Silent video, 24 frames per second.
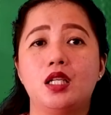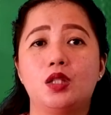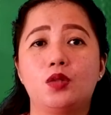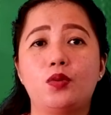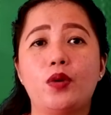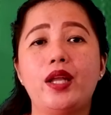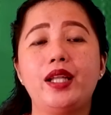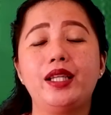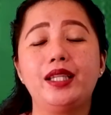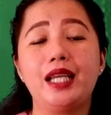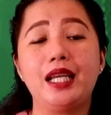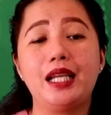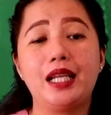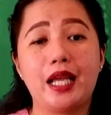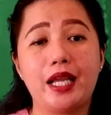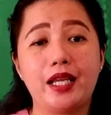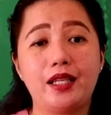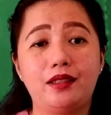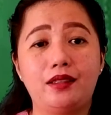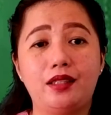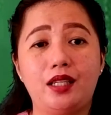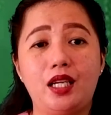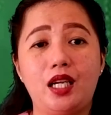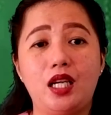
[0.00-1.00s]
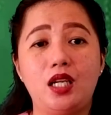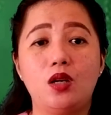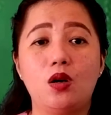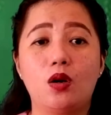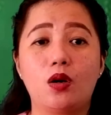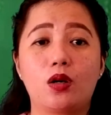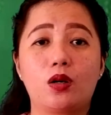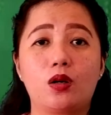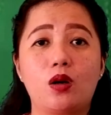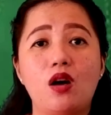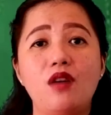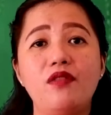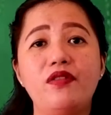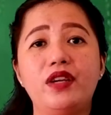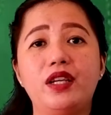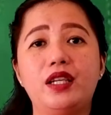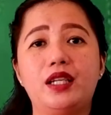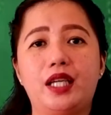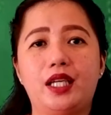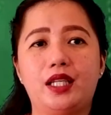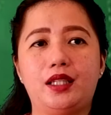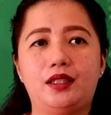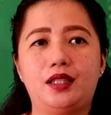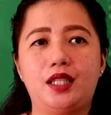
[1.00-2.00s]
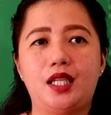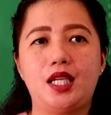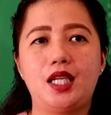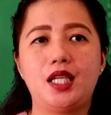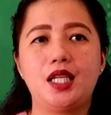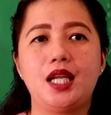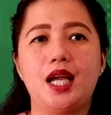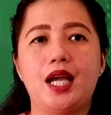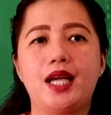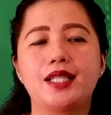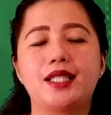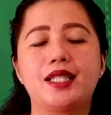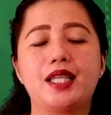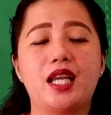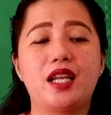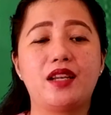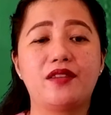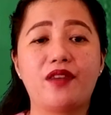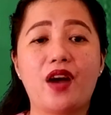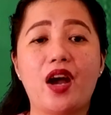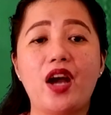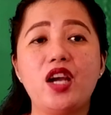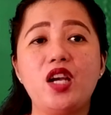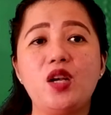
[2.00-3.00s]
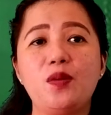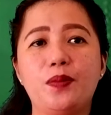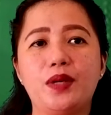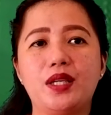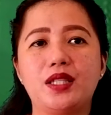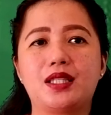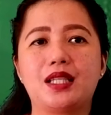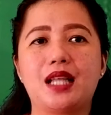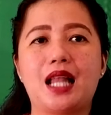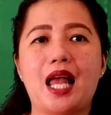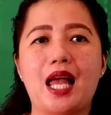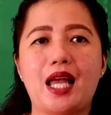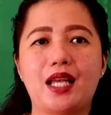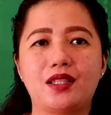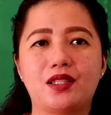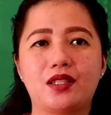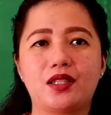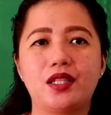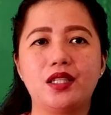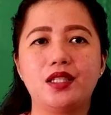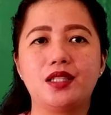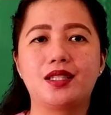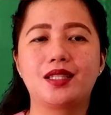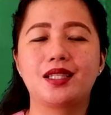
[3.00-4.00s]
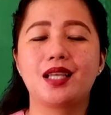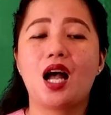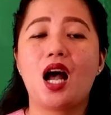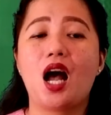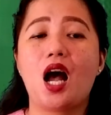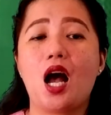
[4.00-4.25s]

2019 or COVID-19 as environmental hazards